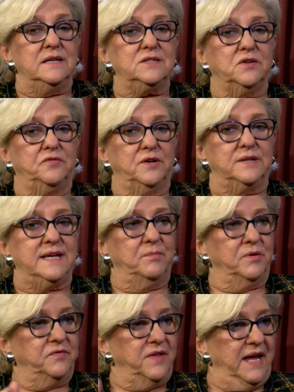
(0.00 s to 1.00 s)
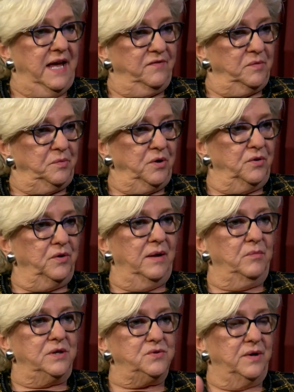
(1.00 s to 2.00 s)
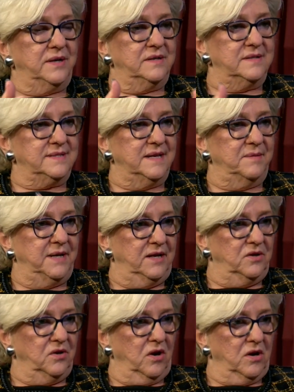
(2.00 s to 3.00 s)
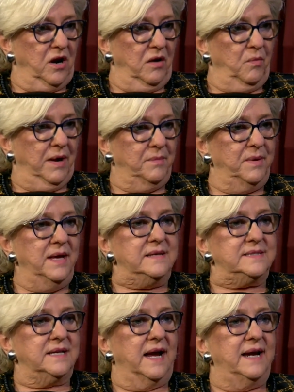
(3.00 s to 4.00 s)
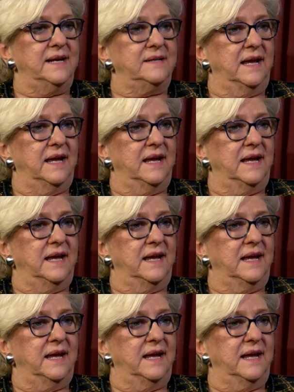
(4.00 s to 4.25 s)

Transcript: So, for example, if they have a program, we try to disseminate it on our website,